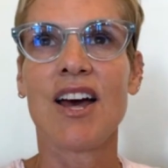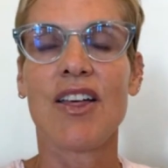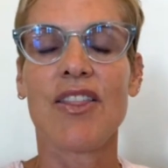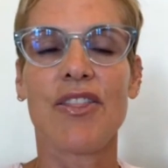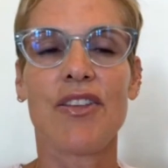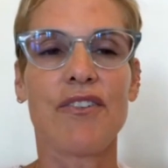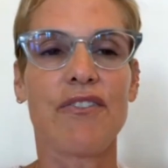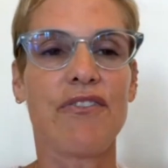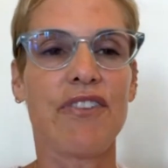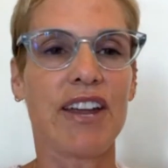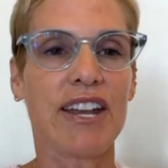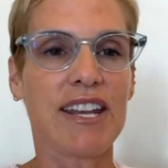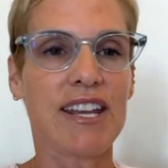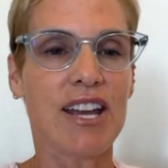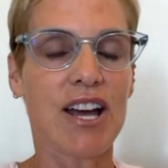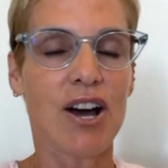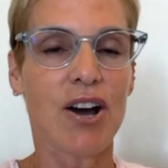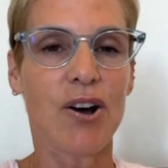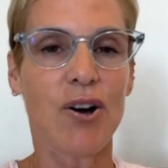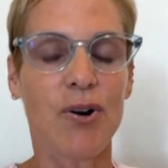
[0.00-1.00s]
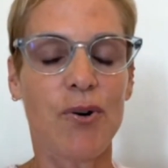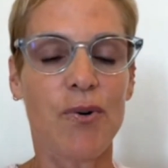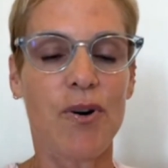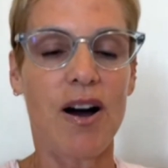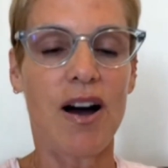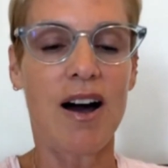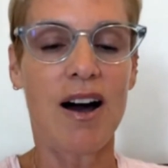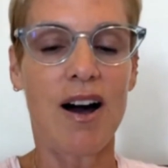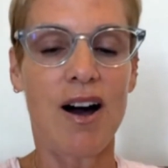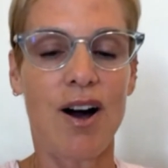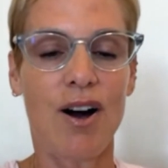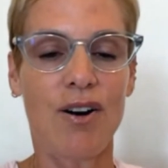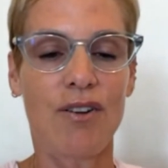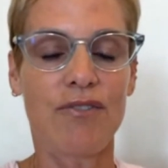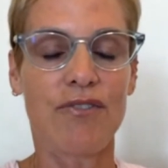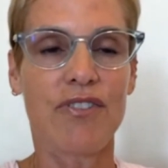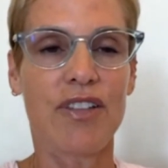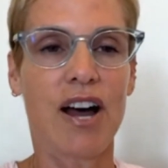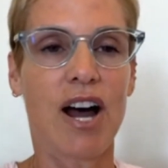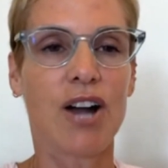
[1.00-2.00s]
the video
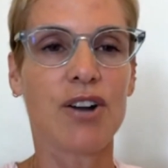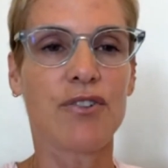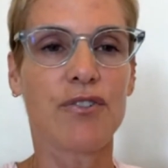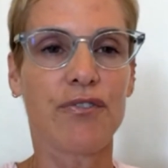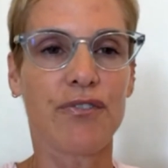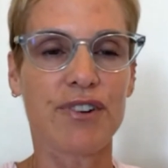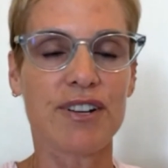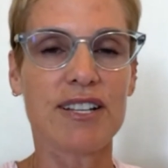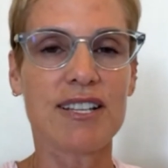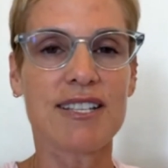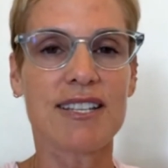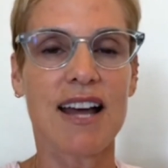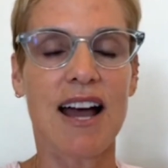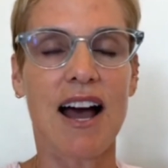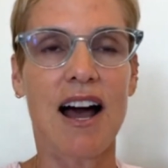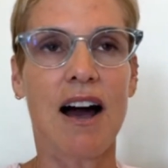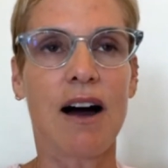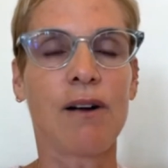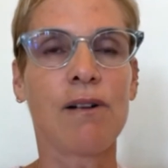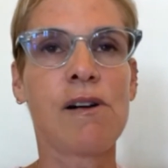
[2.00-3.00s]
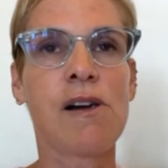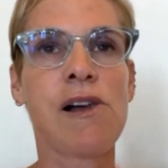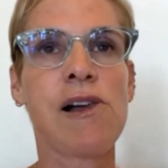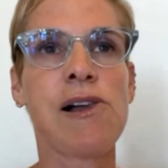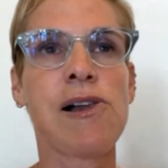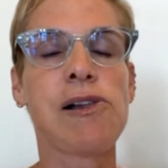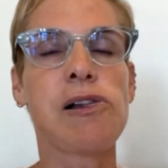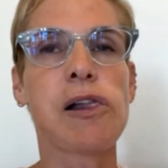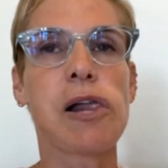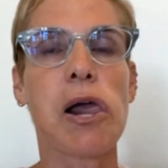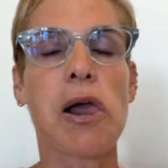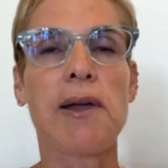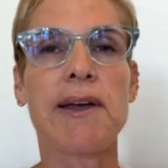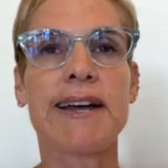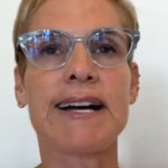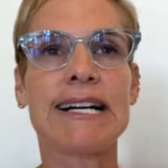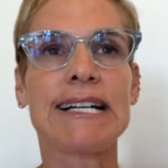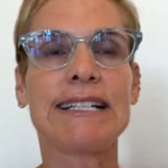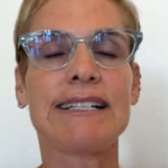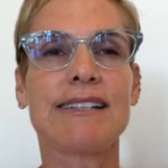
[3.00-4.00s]
of the 100 freestyle,
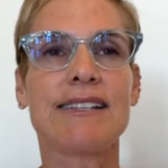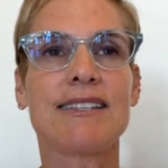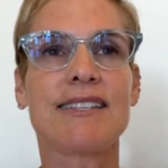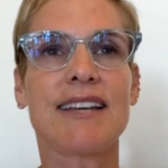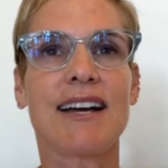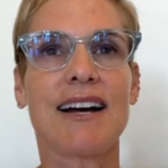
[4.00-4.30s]
and